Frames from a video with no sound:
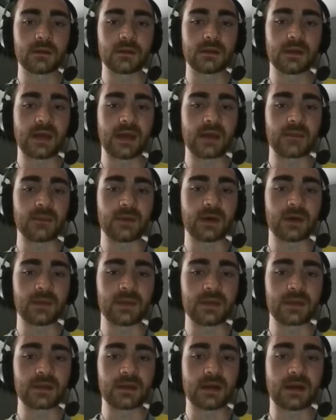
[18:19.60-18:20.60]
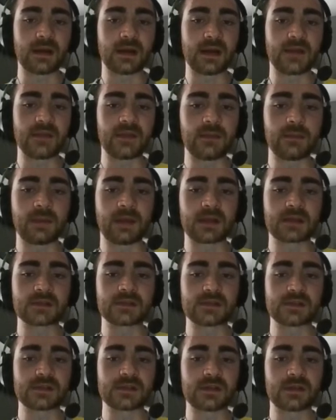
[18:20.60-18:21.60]
had Bobby not, had they
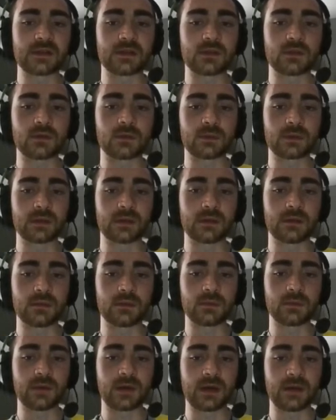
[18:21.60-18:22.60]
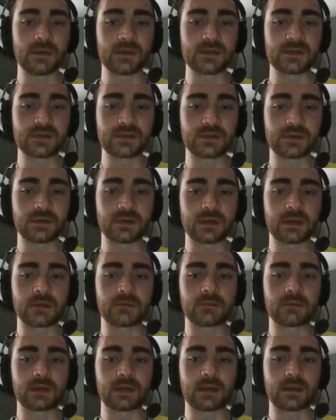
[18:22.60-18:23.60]
matched this how they normally do, where Bobby's turning
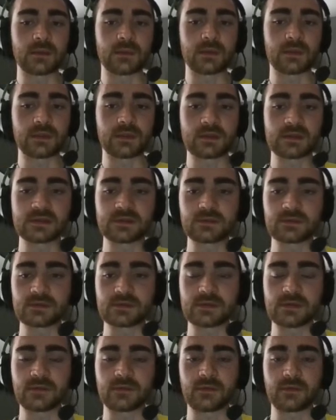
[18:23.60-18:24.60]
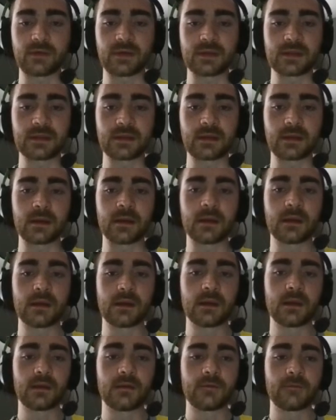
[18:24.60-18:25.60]
and running with this receiver right there,
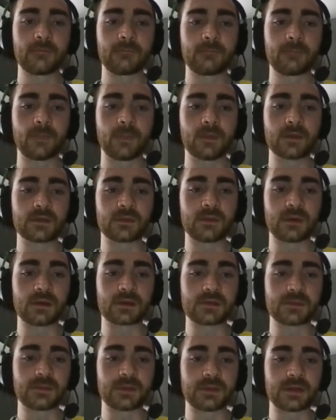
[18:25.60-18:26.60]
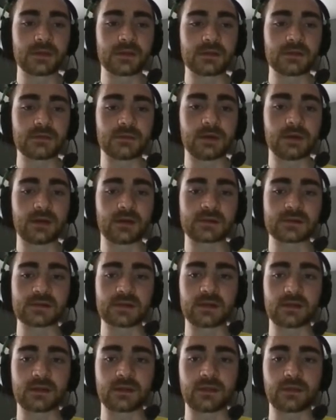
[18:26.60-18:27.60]
Jamal's playing 2 routes
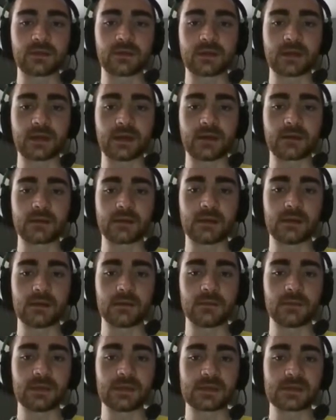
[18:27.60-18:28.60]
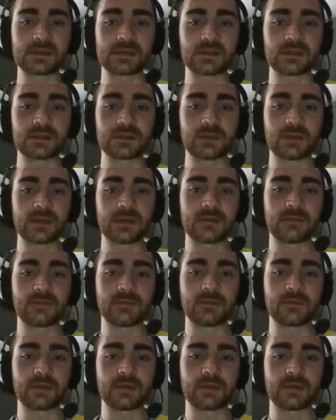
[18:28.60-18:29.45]
on a third down. He'd be situated for